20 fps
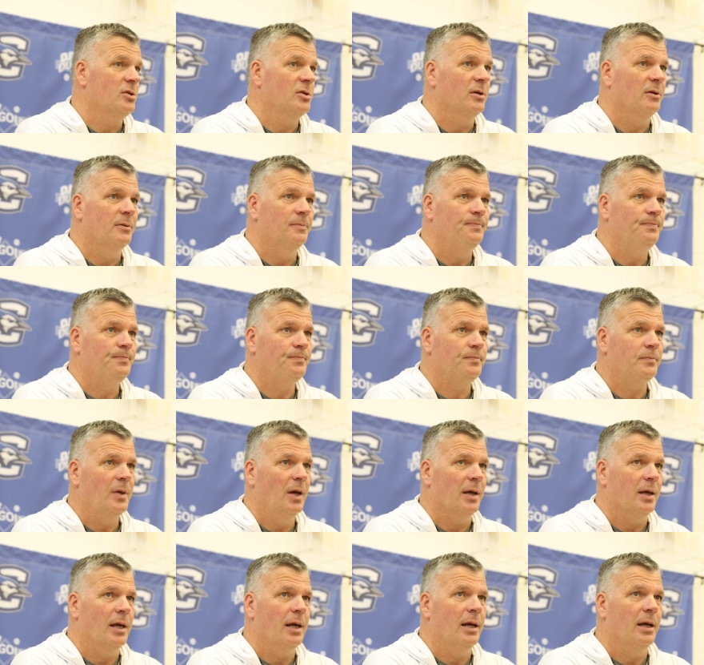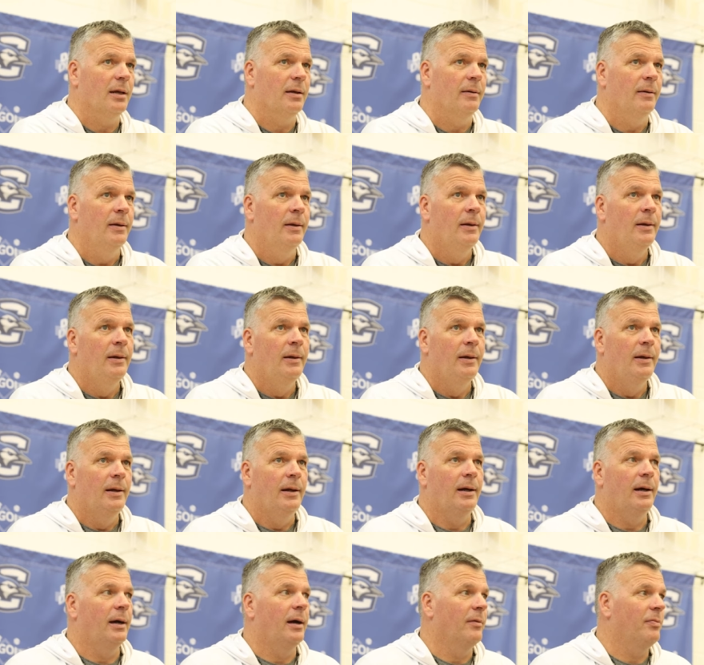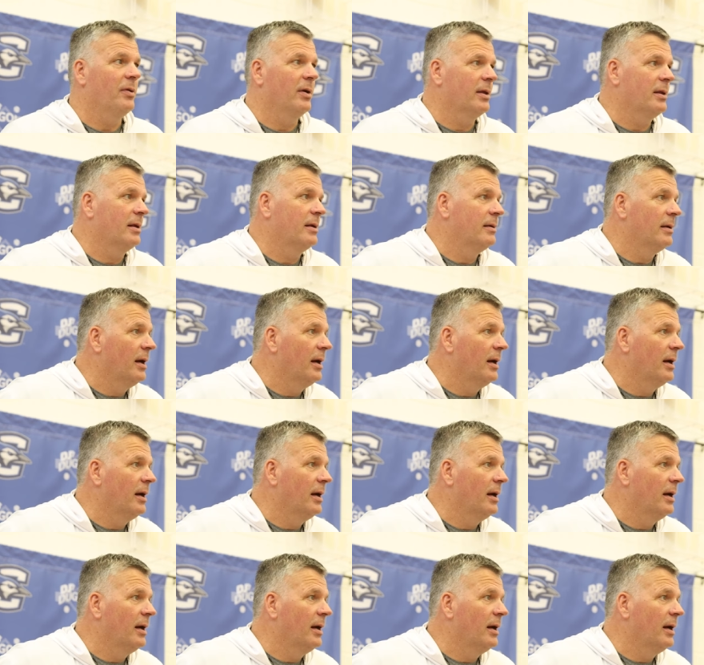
So again, I think